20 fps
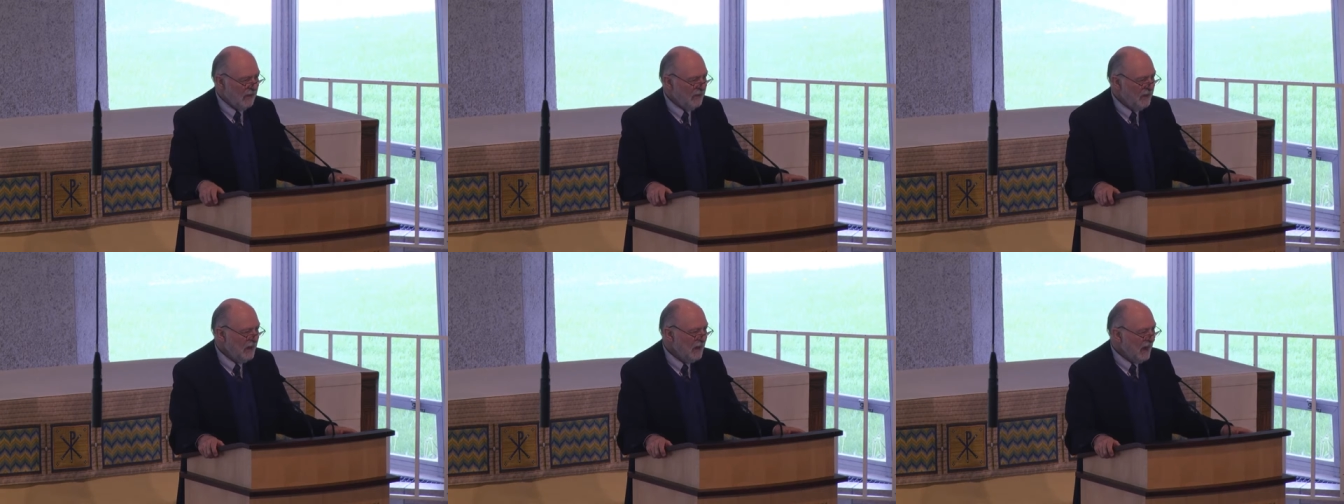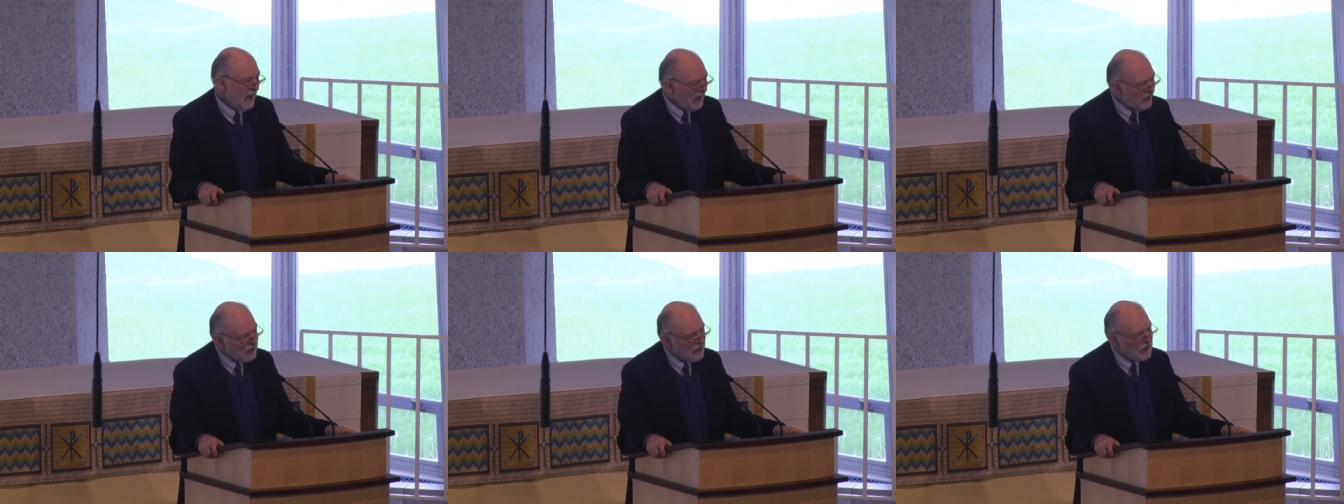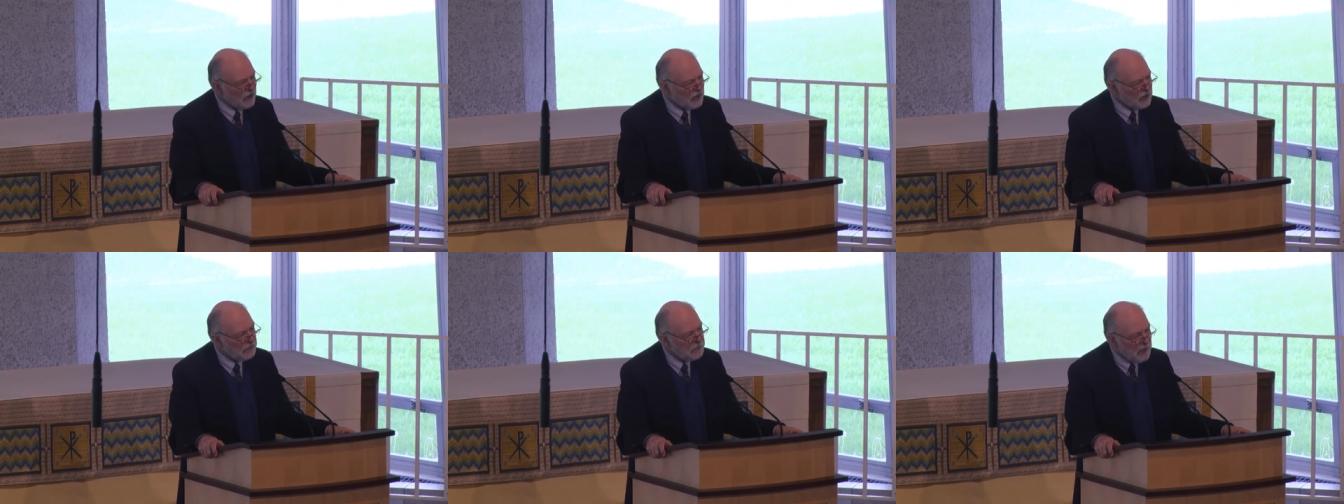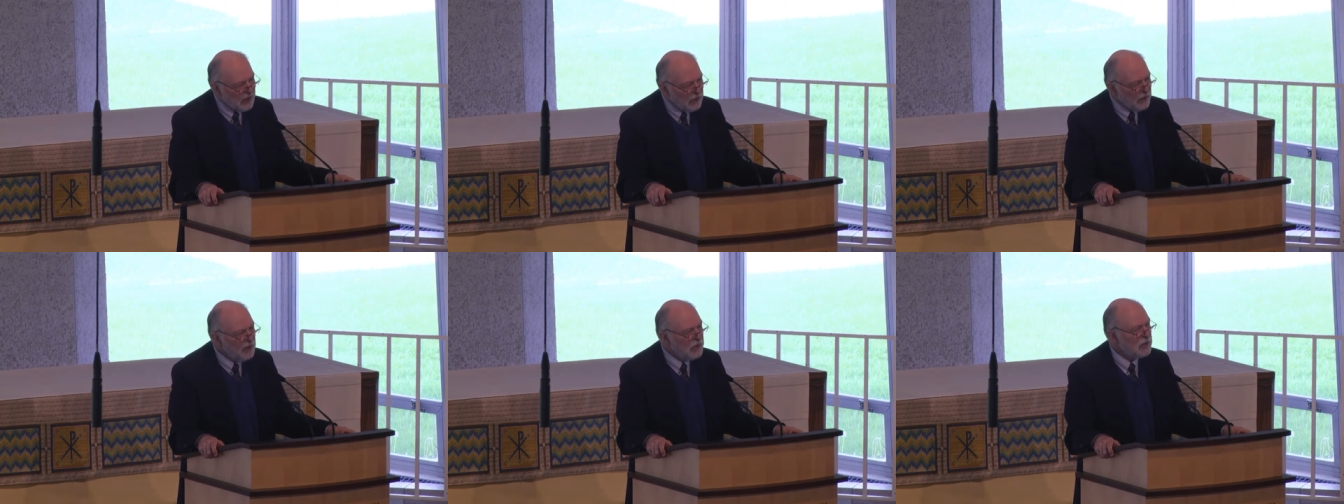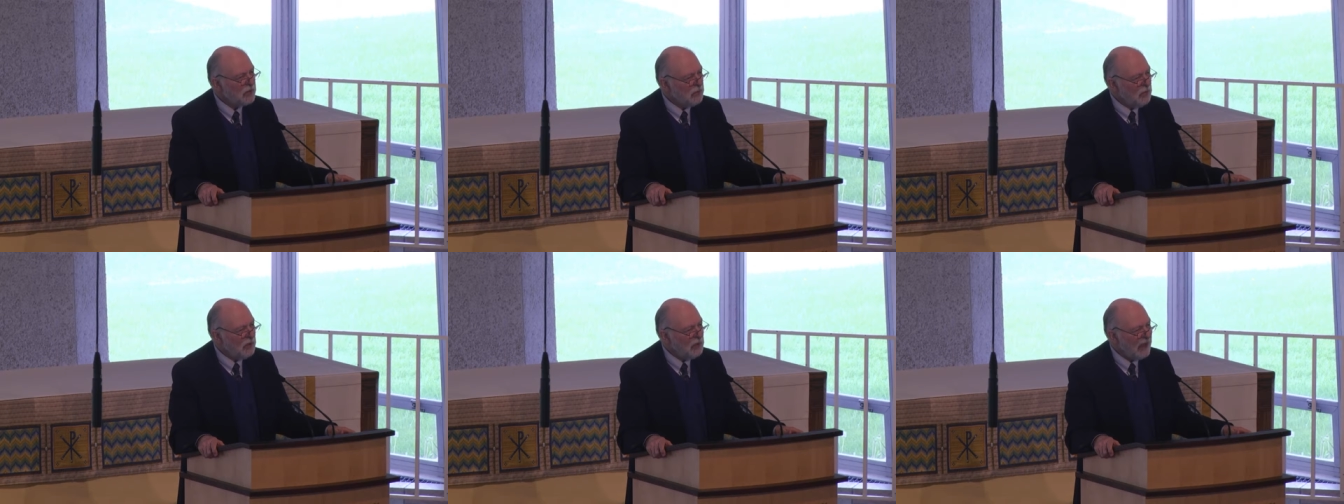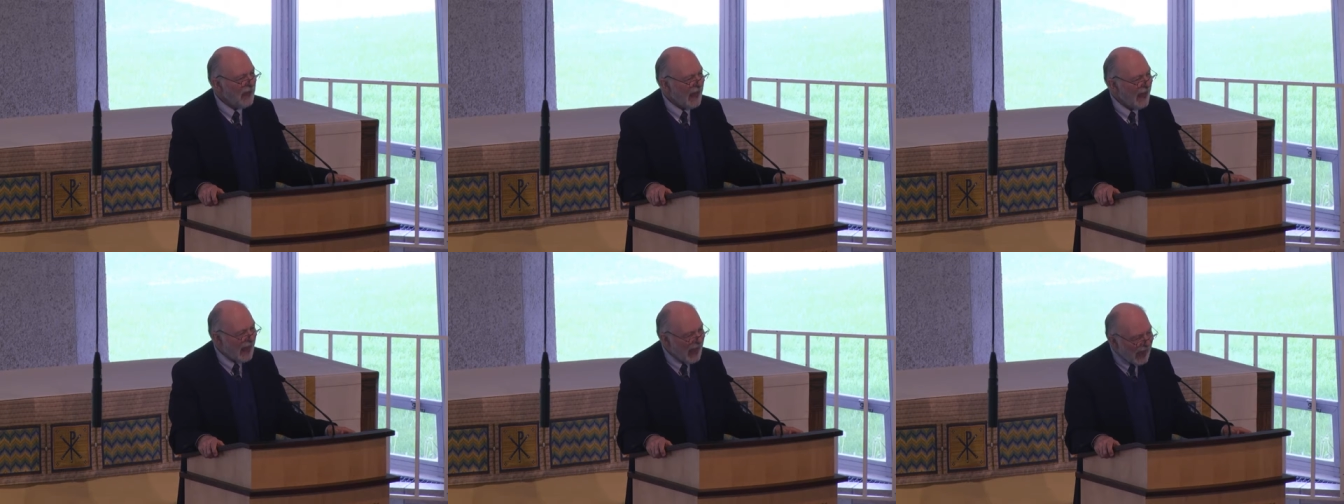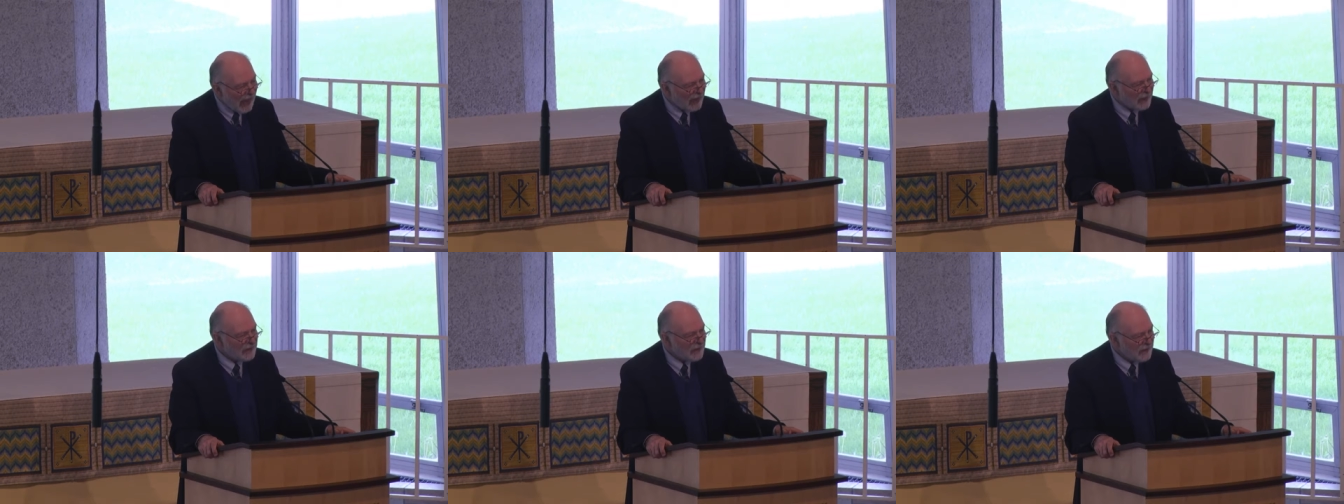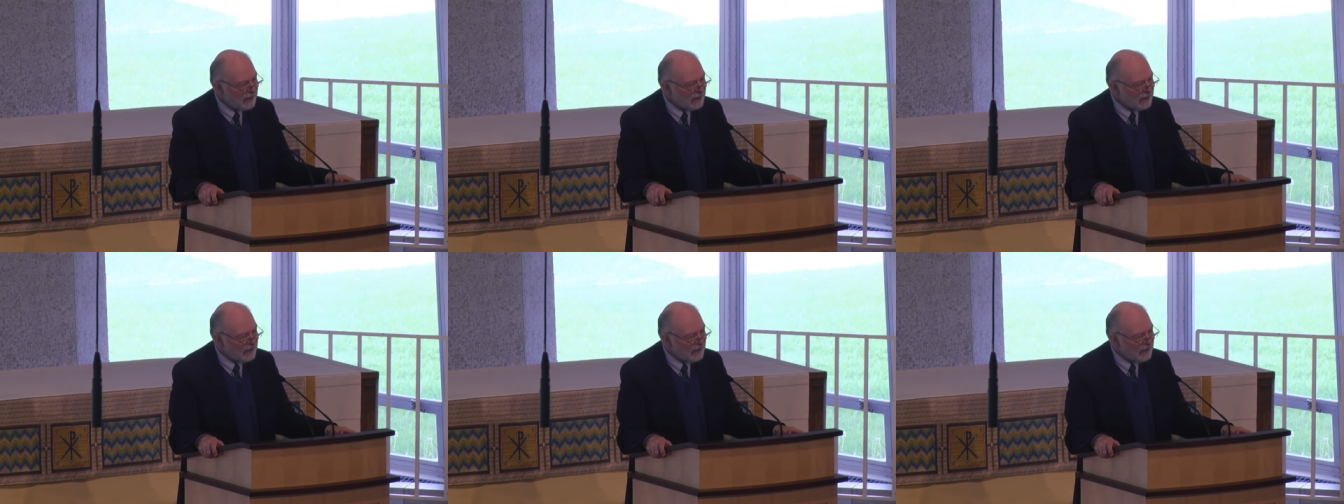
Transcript: of it as a spiritual act.